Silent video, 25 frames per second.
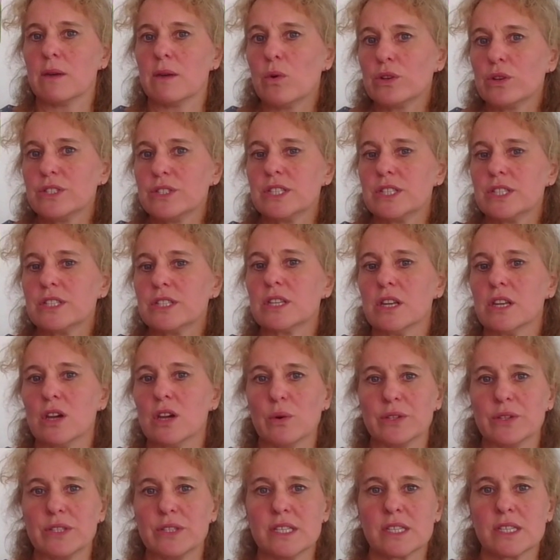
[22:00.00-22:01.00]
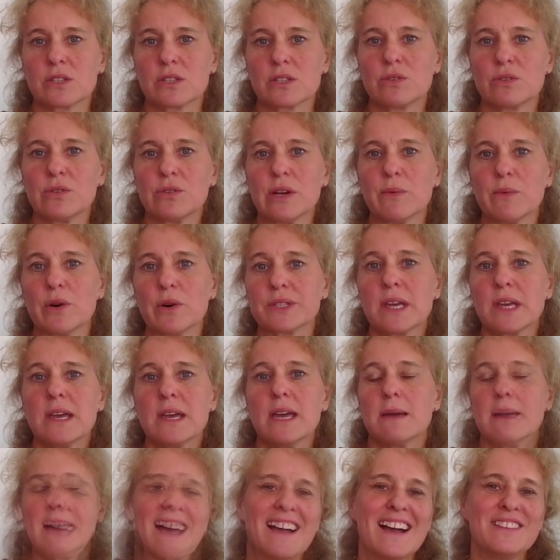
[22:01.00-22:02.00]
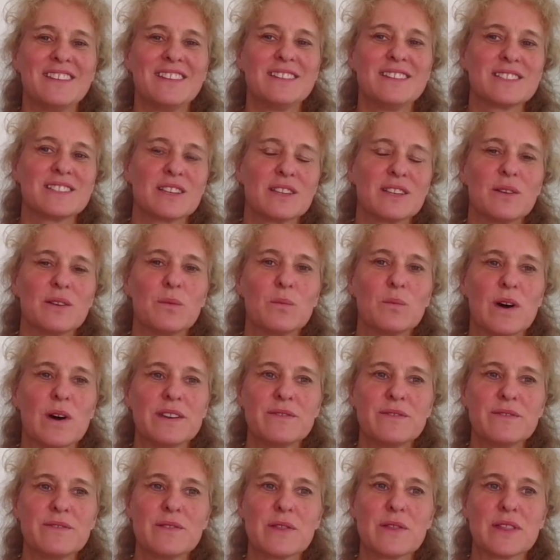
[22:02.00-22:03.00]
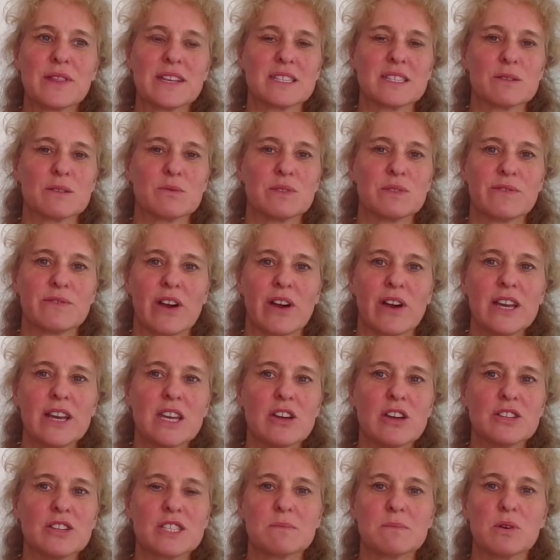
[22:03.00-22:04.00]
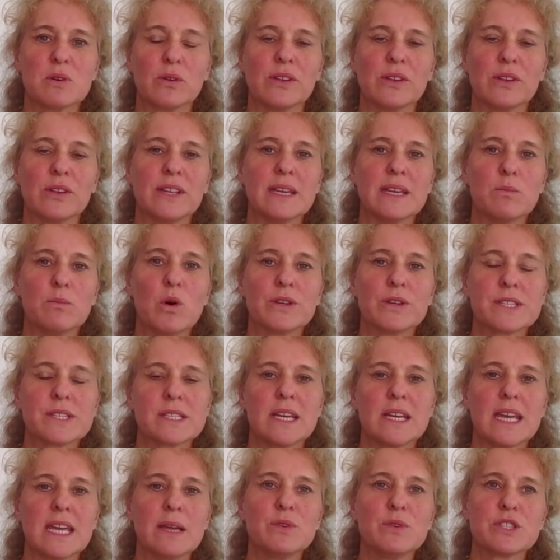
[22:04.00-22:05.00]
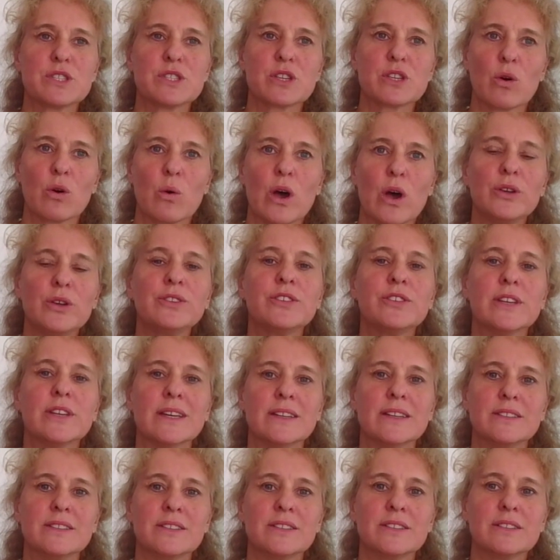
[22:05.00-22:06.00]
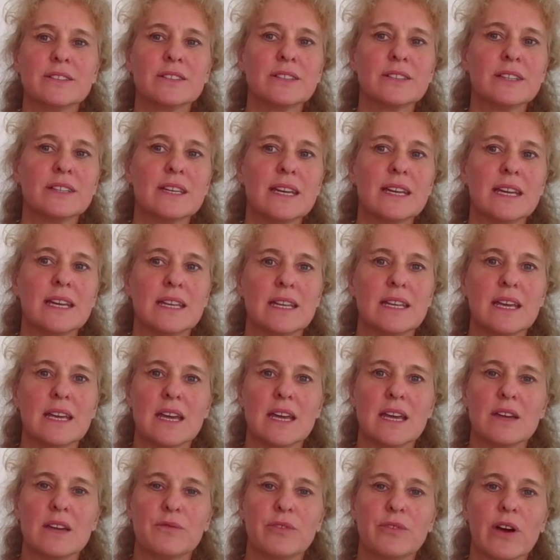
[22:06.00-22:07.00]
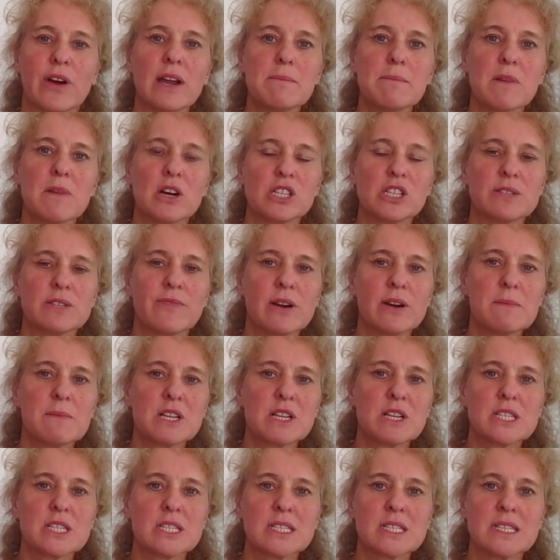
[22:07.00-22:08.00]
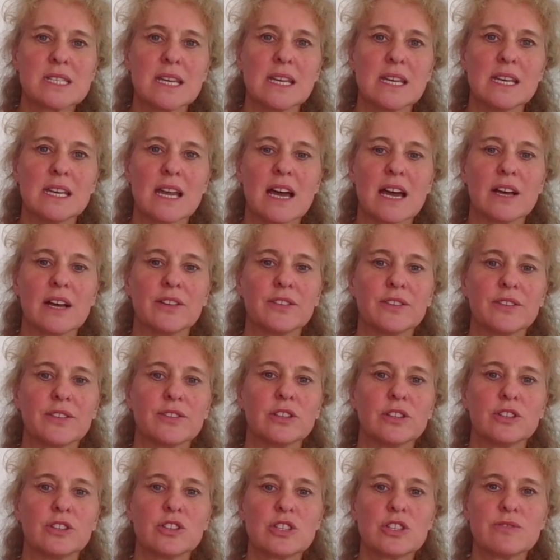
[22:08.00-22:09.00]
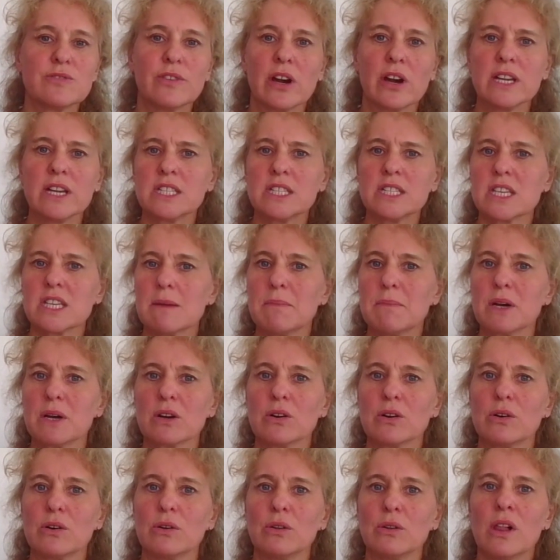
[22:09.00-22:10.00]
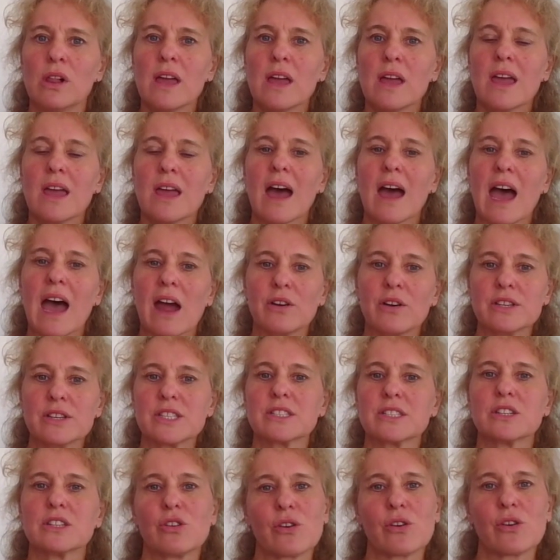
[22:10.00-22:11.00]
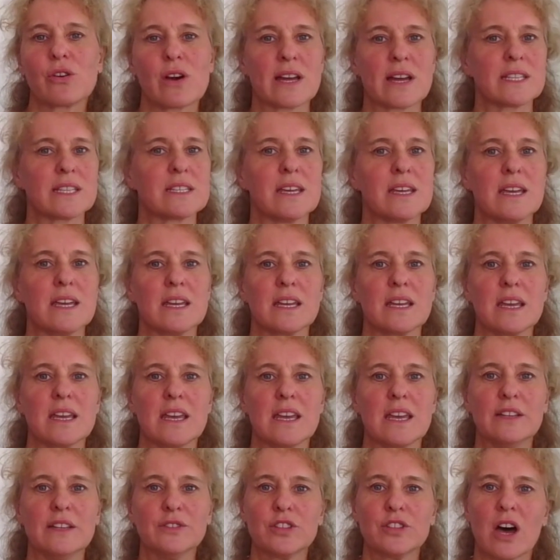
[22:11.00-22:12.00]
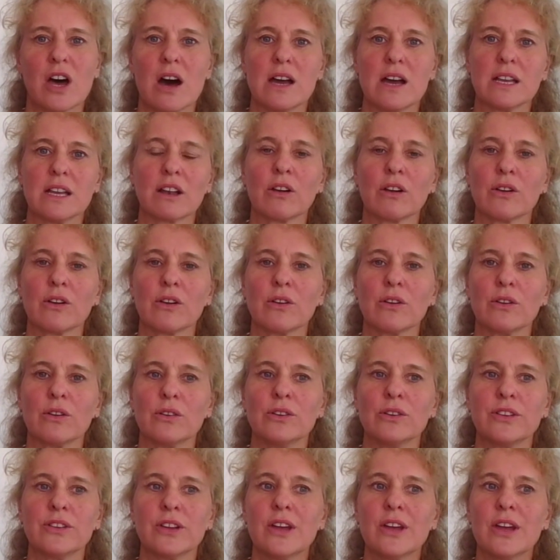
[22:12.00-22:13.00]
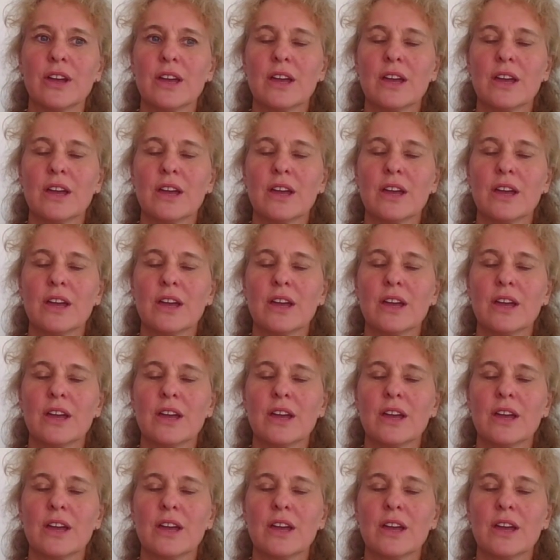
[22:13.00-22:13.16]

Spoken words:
they wanted to know what his story was. And one of the things that was very noticeable was that he was quoted very much seen as a very typical aristocratic, entitled